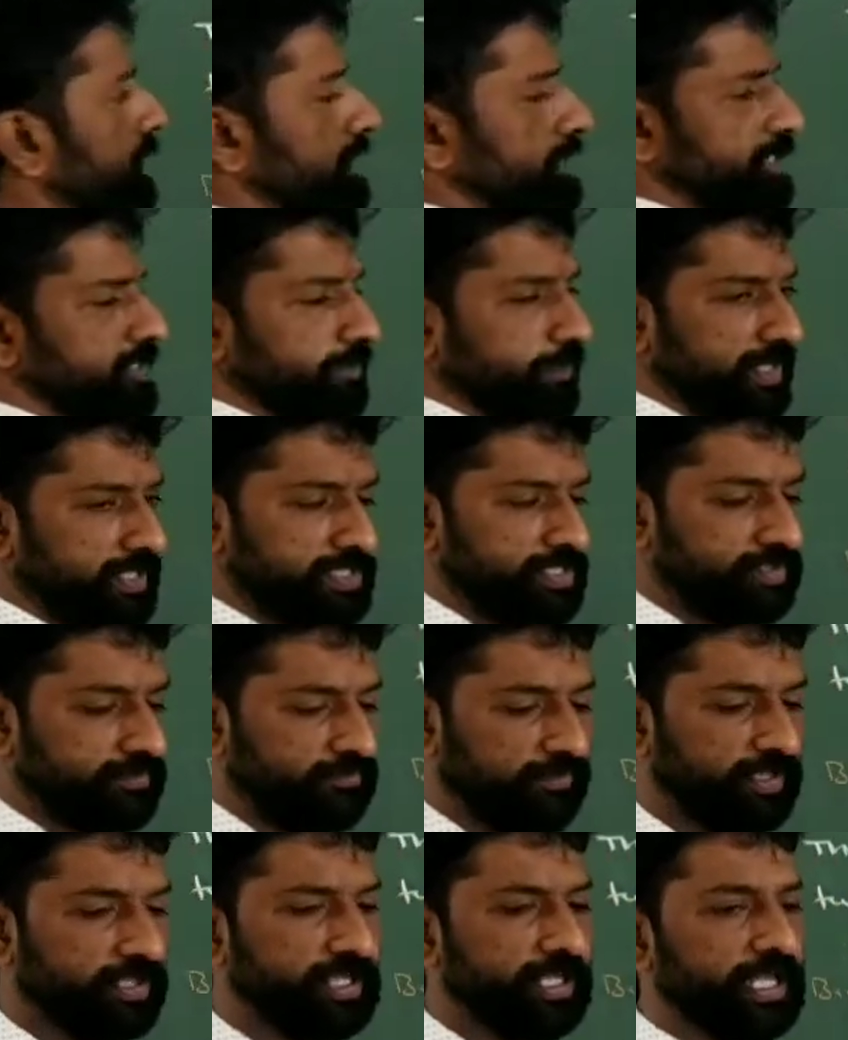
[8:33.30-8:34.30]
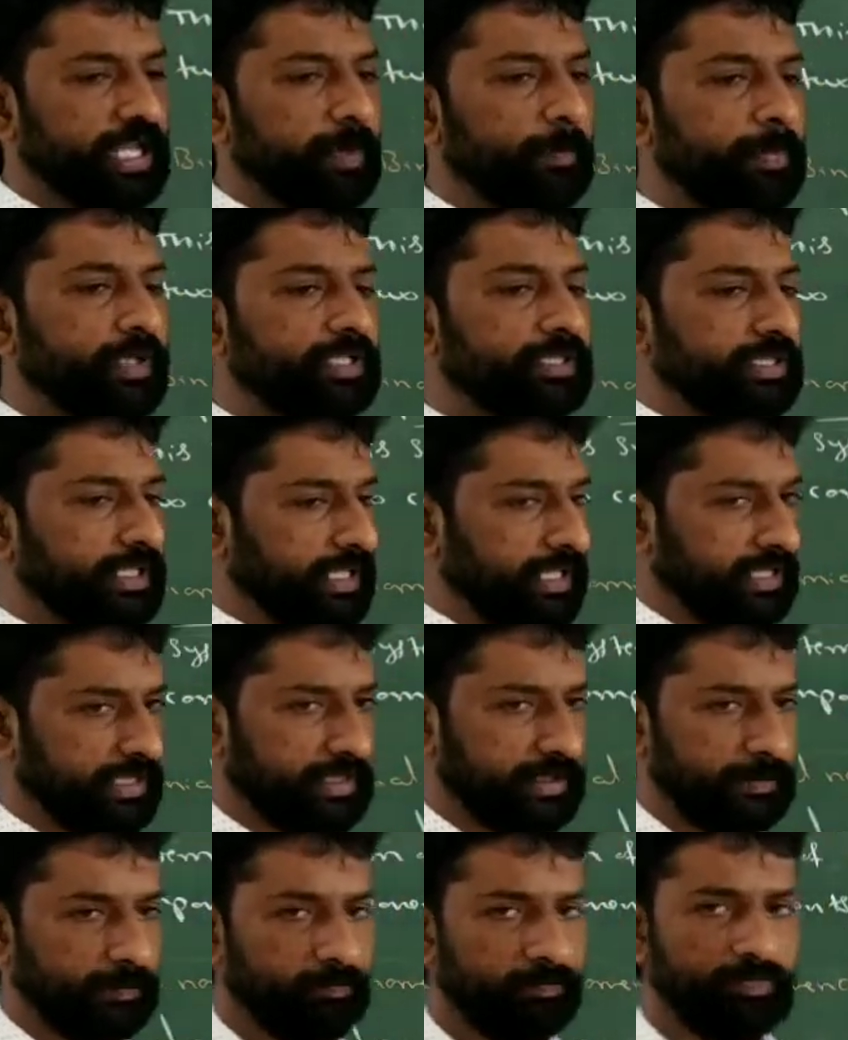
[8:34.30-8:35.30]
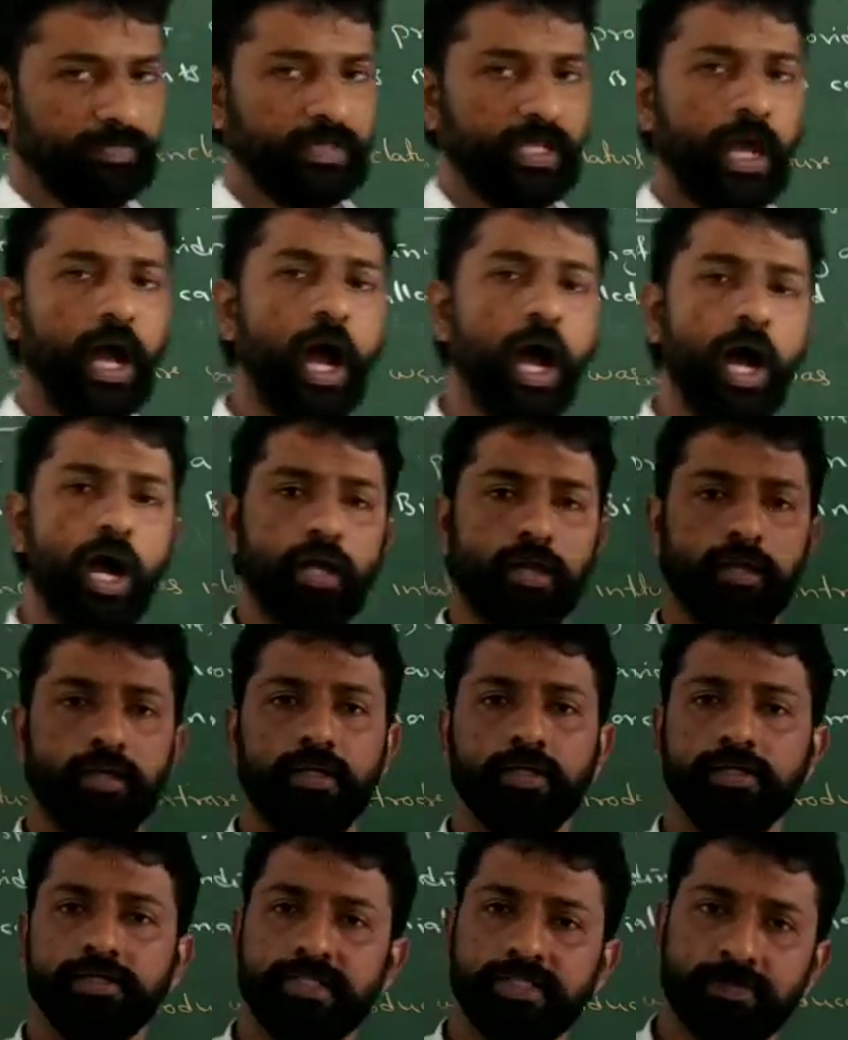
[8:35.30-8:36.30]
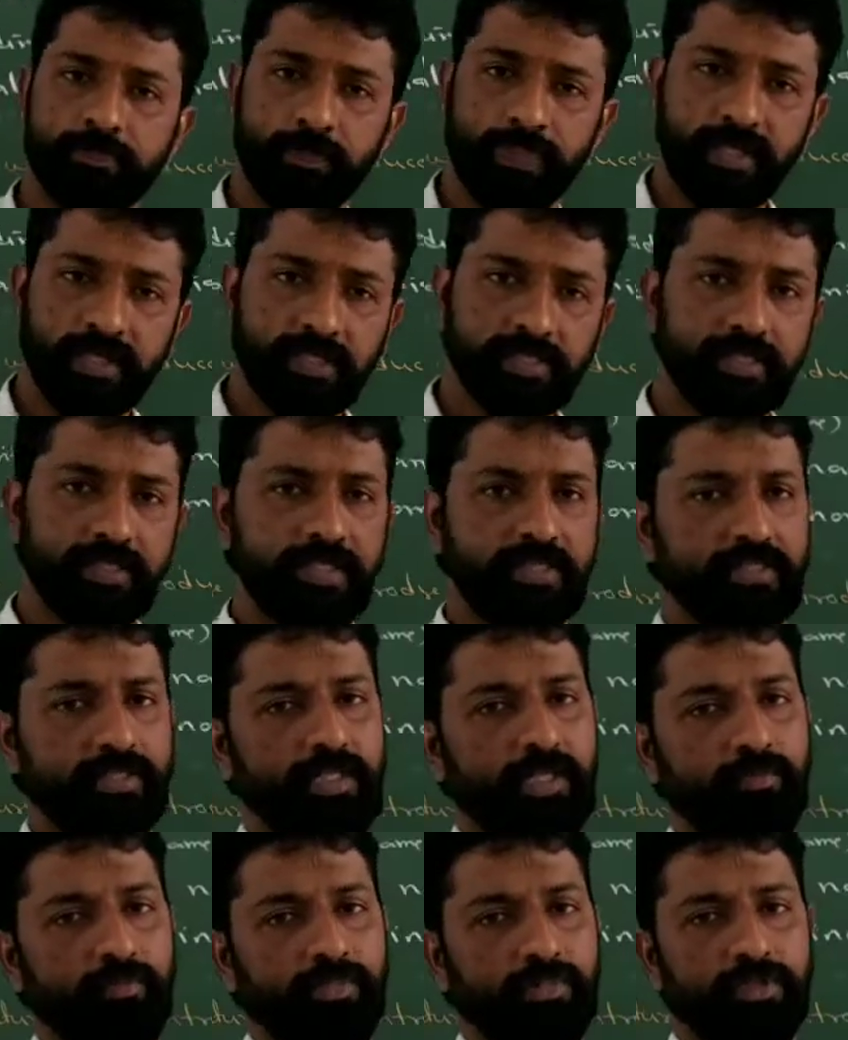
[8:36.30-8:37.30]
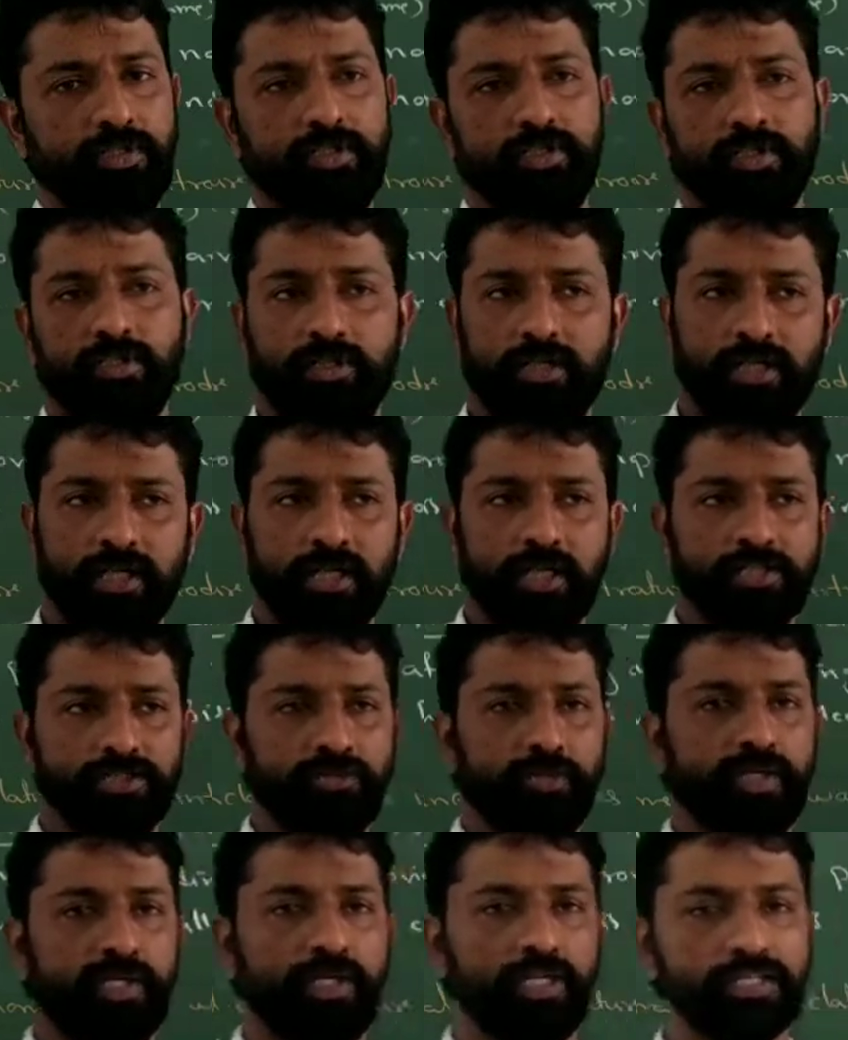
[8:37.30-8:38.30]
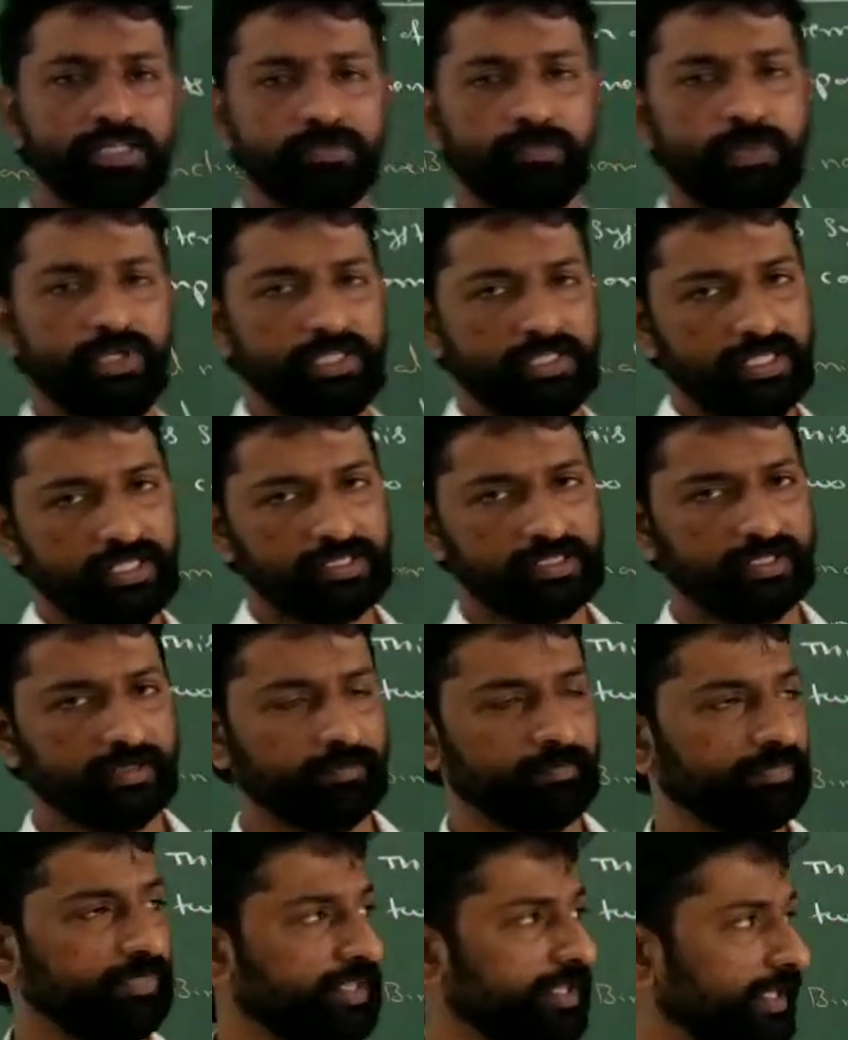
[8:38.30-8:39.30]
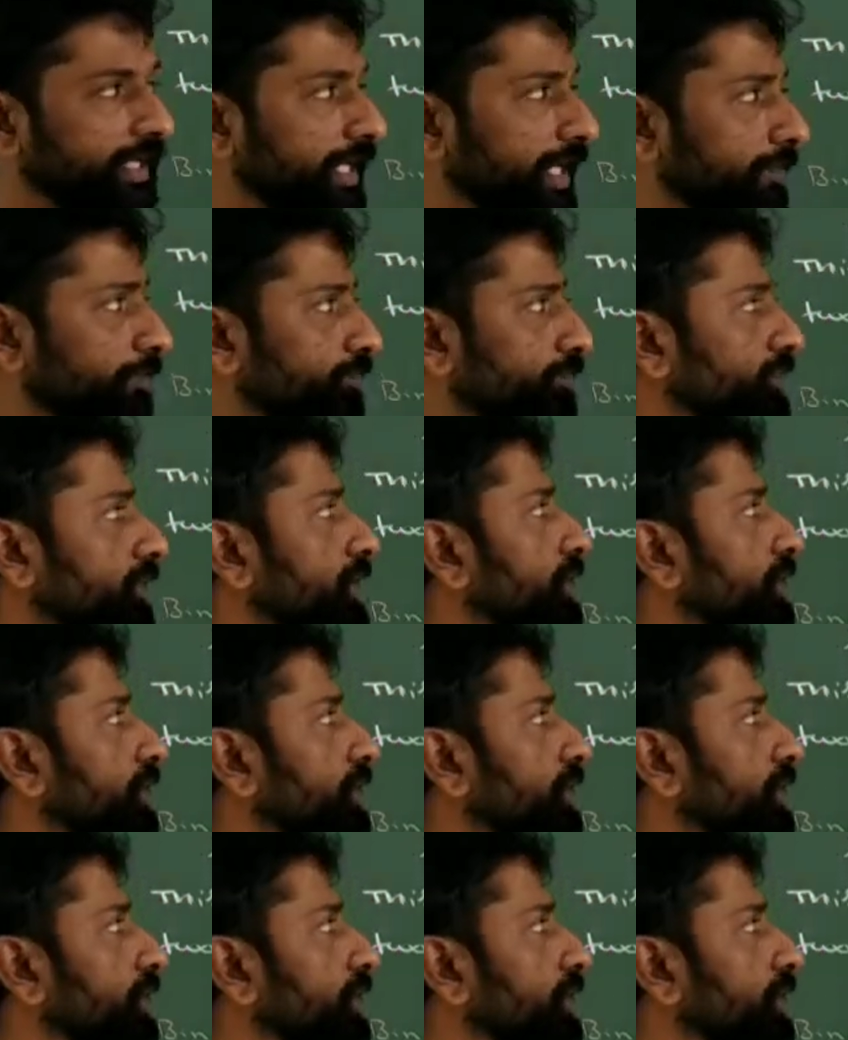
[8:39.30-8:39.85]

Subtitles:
specific epithet or species name. It can also be called as species name.